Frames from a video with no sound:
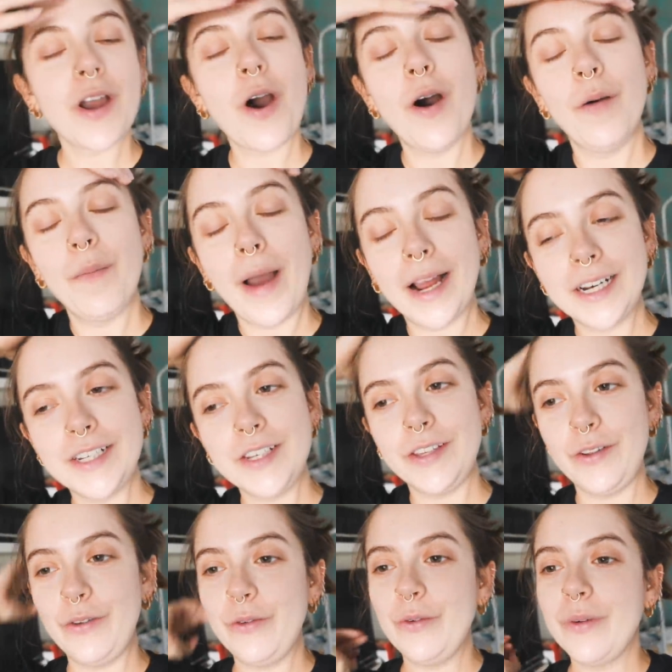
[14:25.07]
got back to
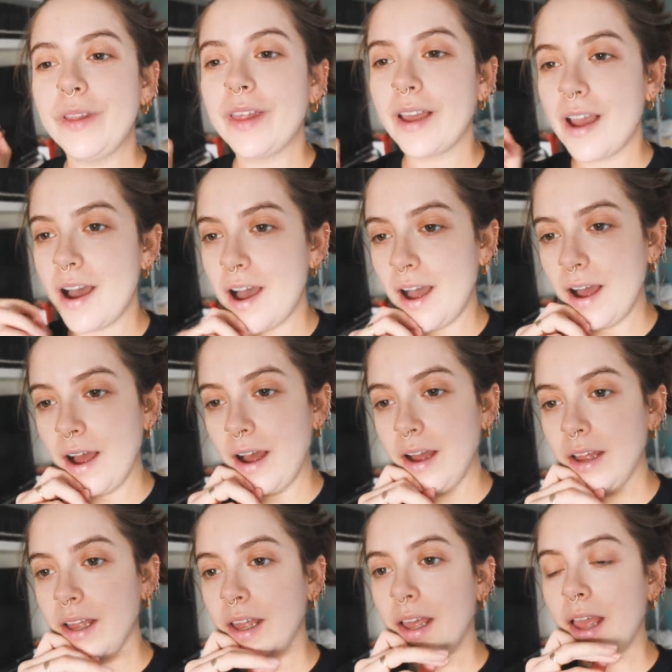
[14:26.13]
the, the car
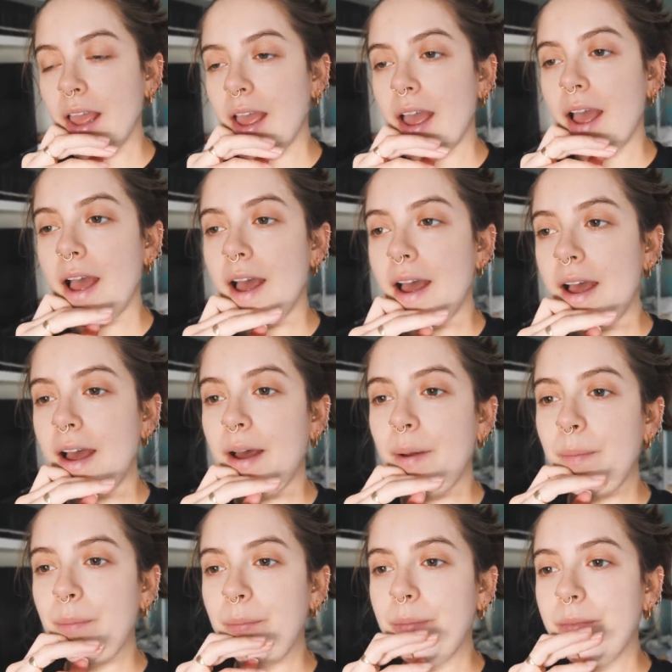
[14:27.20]

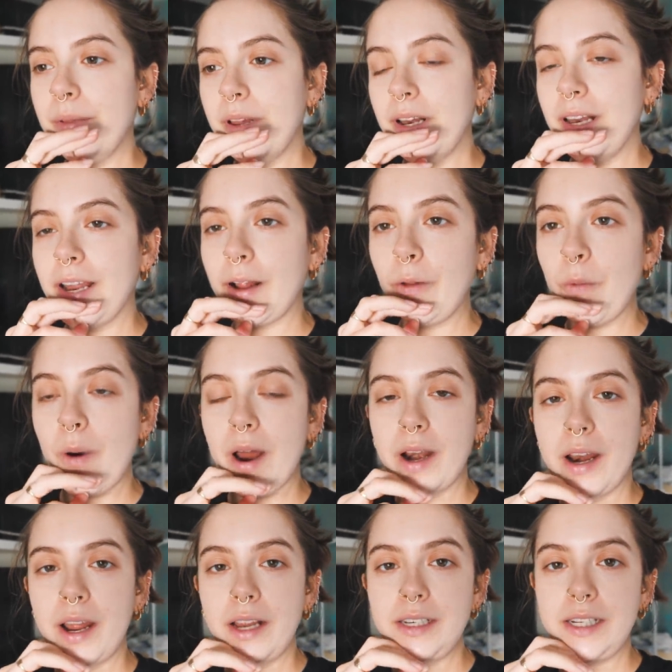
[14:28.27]
um, little
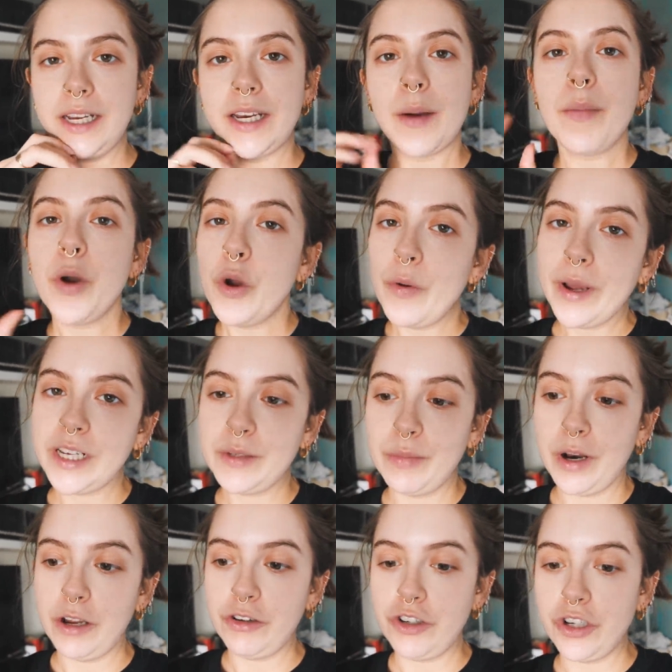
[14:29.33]
one did a poo
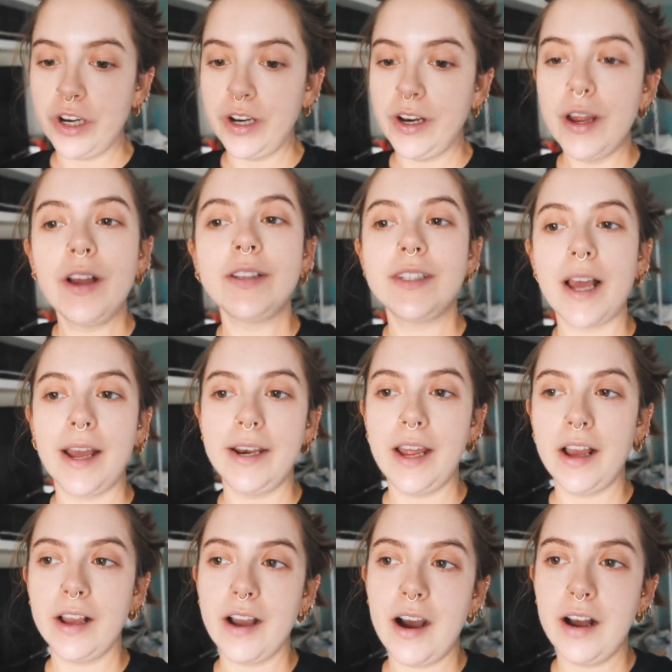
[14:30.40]
explosion sat in
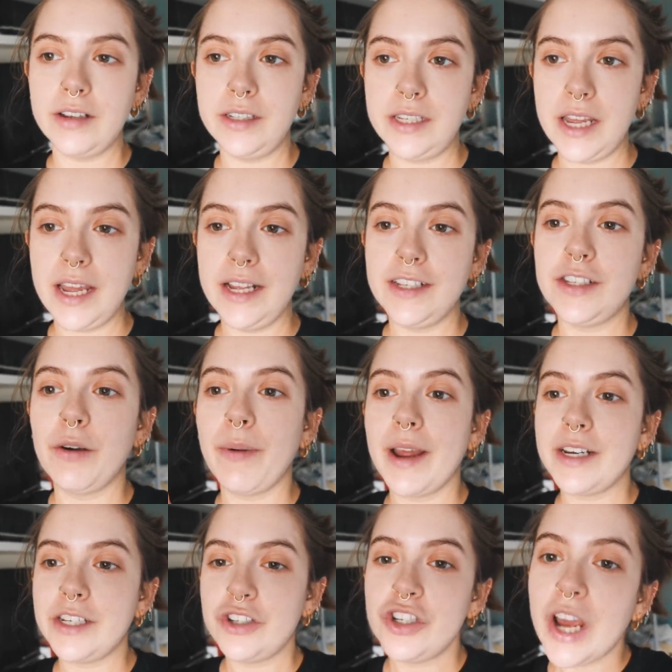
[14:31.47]
her car seat so we
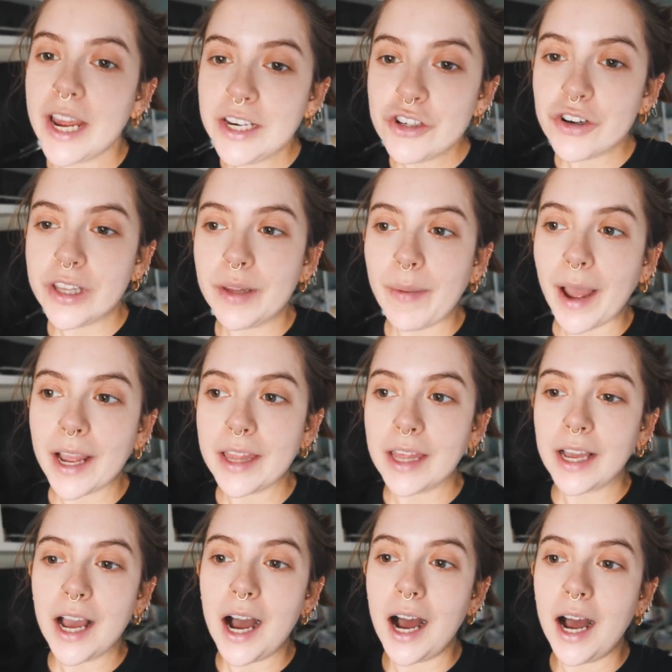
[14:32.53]
had to change her in the back of the
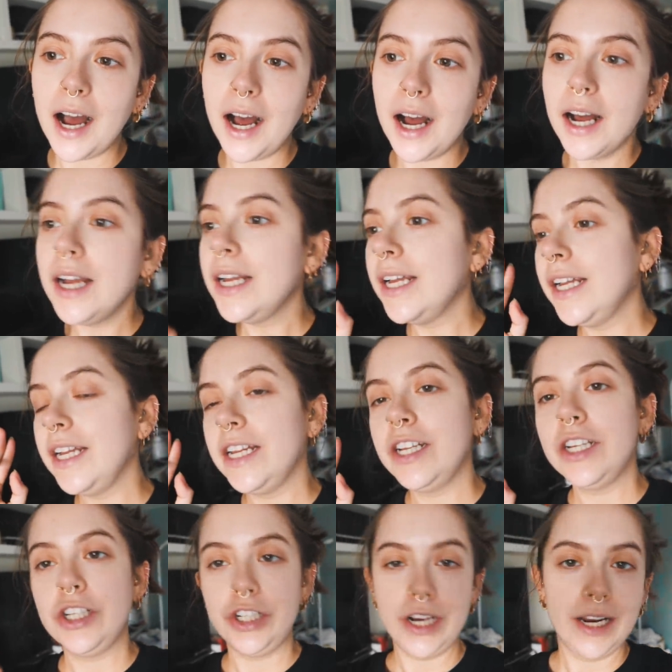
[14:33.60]
car
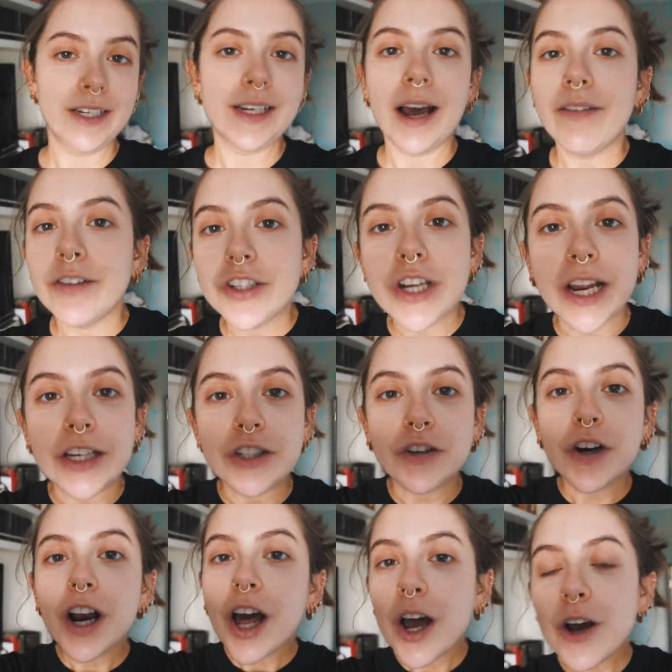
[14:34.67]
she had to have a change of
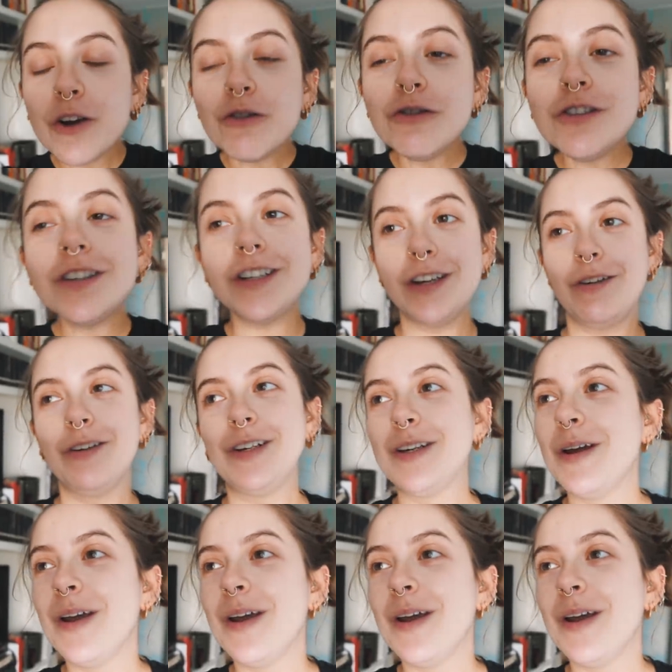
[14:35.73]
clothes. She was